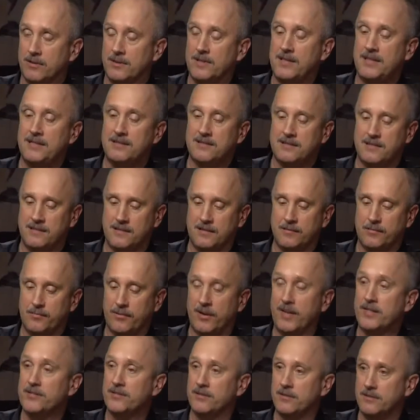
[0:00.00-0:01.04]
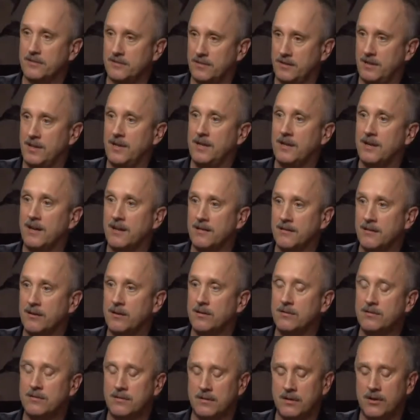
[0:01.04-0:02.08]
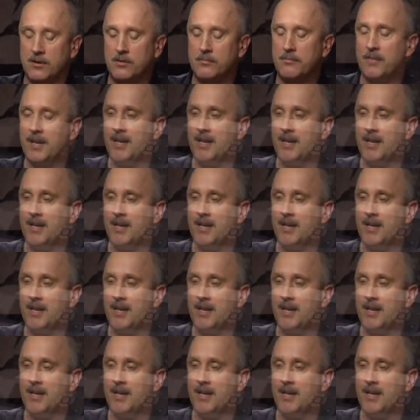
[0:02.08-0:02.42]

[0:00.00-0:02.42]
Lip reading: release the pressure and unload and load